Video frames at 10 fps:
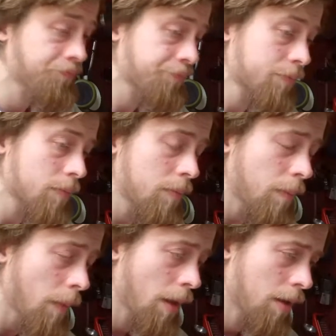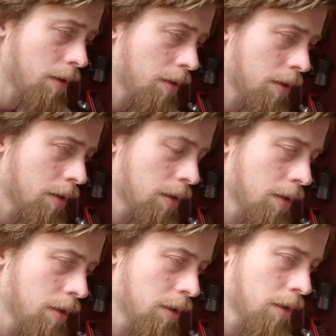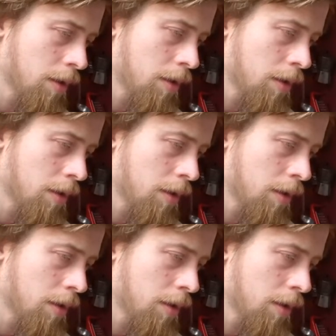No one is speaking in this clip.